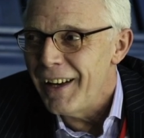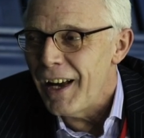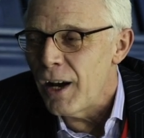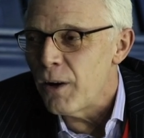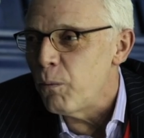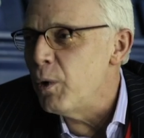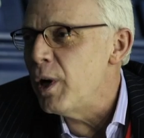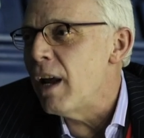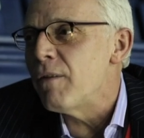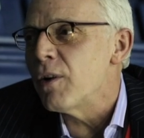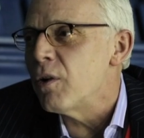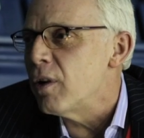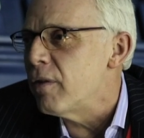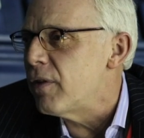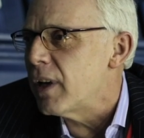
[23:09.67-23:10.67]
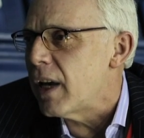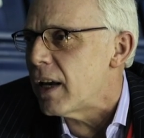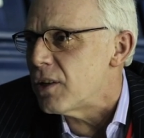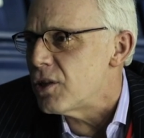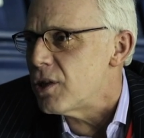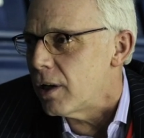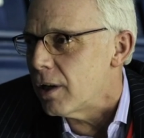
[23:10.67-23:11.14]
And we're never going to
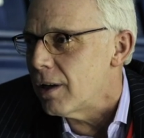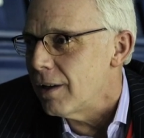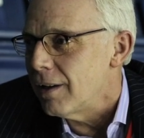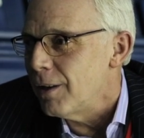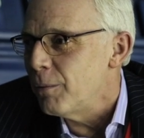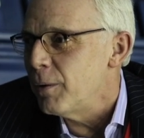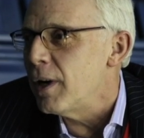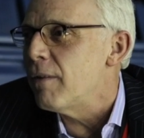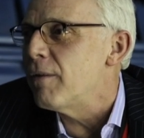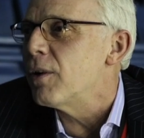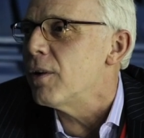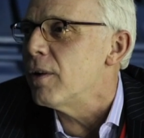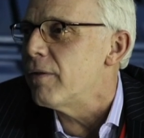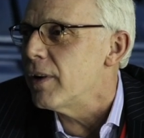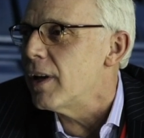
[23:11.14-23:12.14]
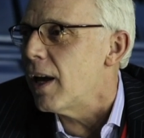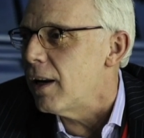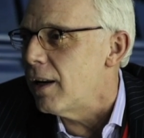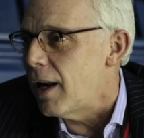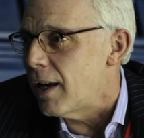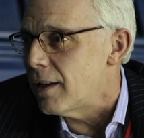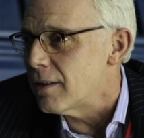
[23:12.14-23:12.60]
forget Chick. We're never going to forget
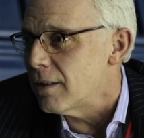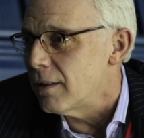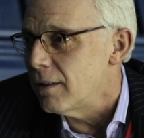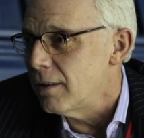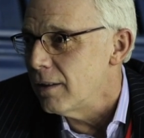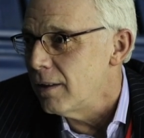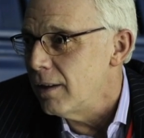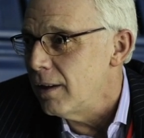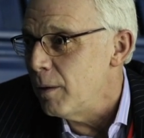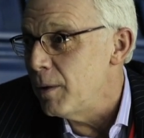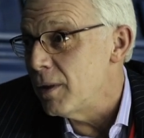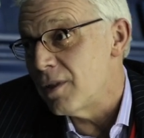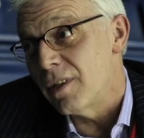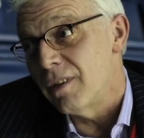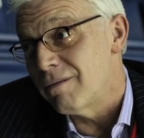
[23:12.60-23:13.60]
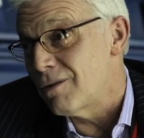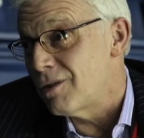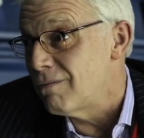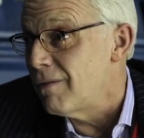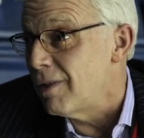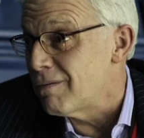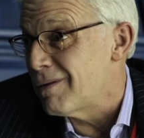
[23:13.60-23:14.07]
Les. I mean, still
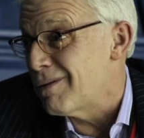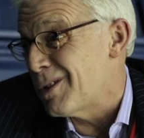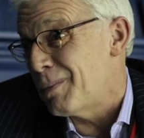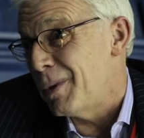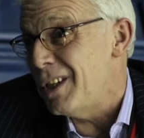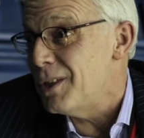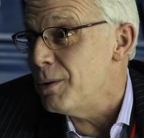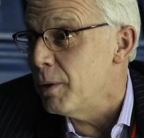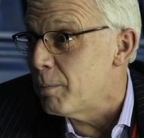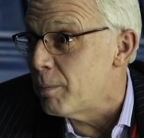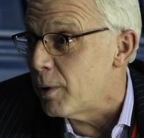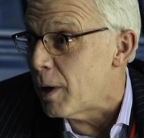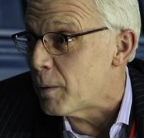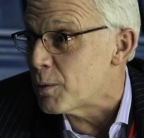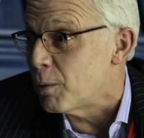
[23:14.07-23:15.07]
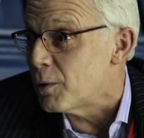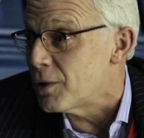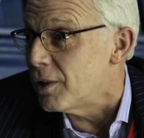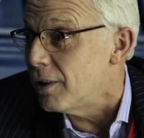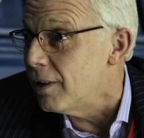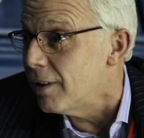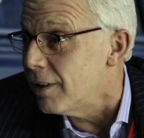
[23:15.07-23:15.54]
speak to him perhaps once
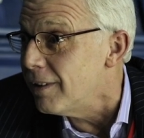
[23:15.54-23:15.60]
a year.